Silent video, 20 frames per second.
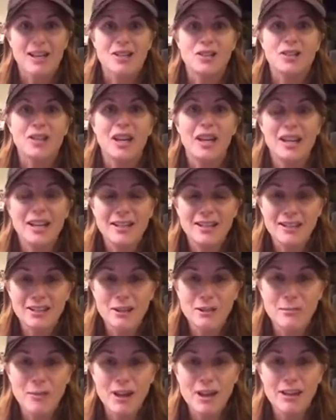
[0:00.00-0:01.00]

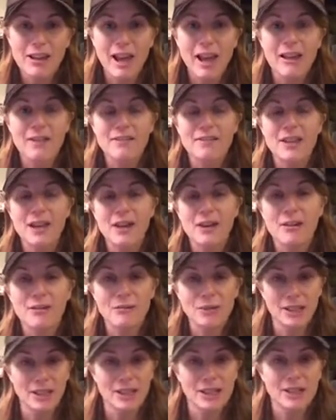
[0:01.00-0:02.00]
changes in my life that are
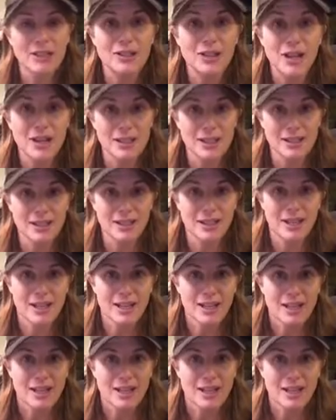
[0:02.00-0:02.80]
really just,